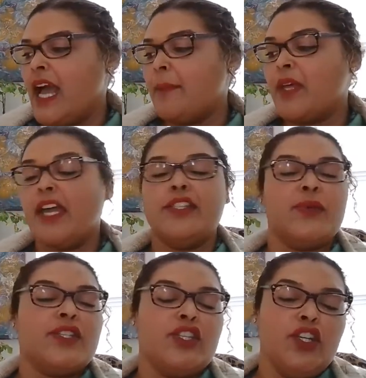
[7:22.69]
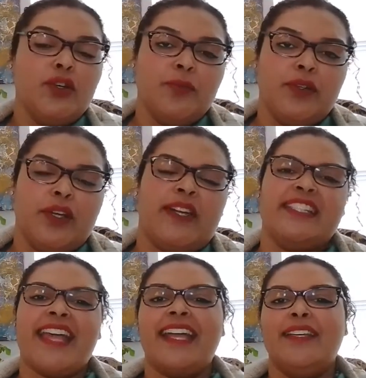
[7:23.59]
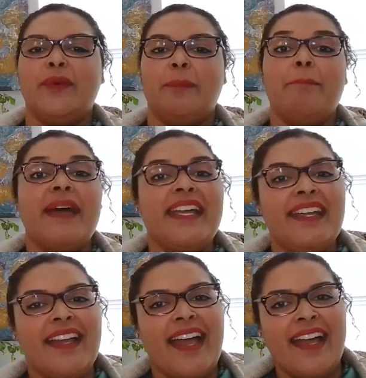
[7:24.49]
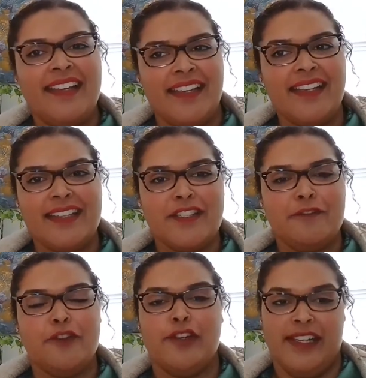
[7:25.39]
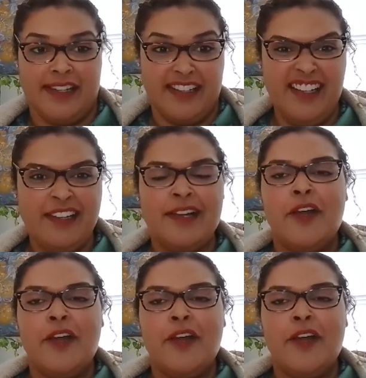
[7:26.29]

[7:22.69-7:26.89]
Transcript: I'm going to assume you know exactly what a paid ad is for a year,